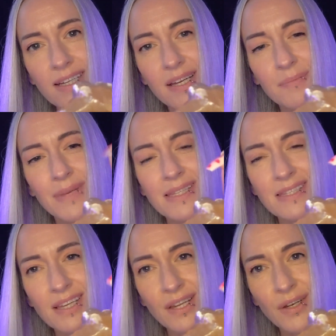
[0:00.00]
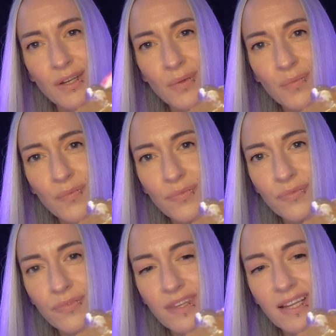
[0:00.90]
And my son
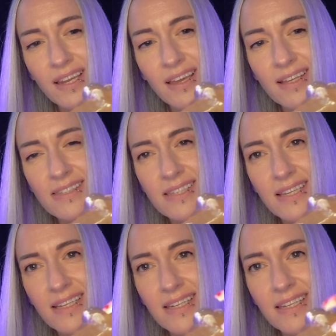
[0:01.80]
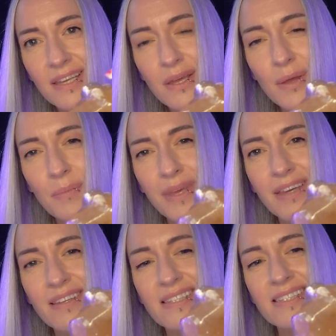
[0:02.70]
likes it
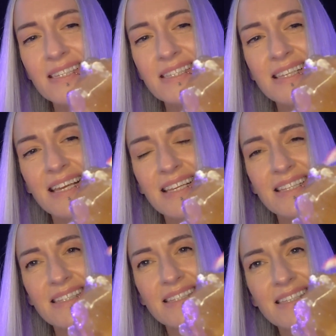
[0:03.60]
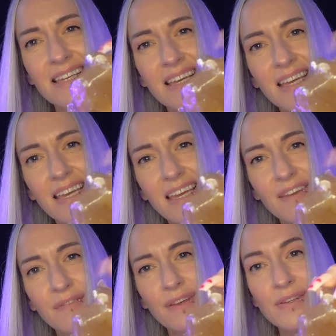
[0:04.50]
because he says
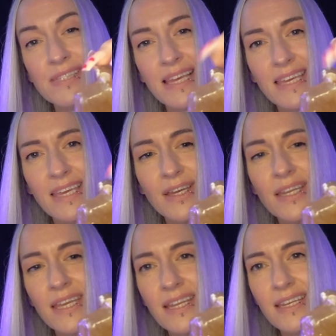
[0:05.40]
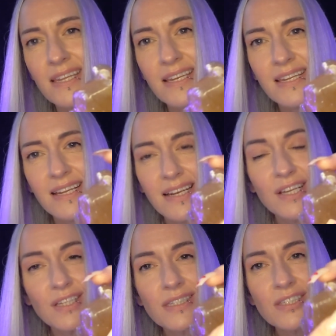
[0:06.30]
it feels like he could eat it. It
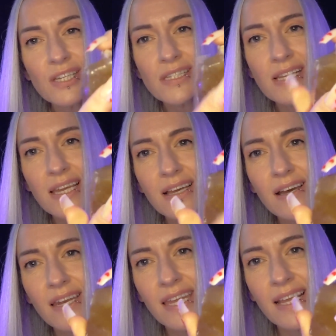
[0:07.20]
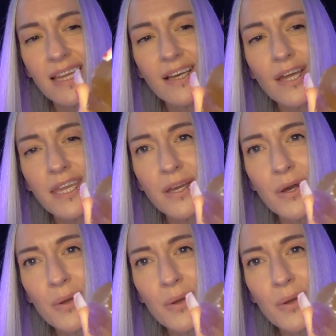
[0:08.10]
looks just like honey, like honeycomb.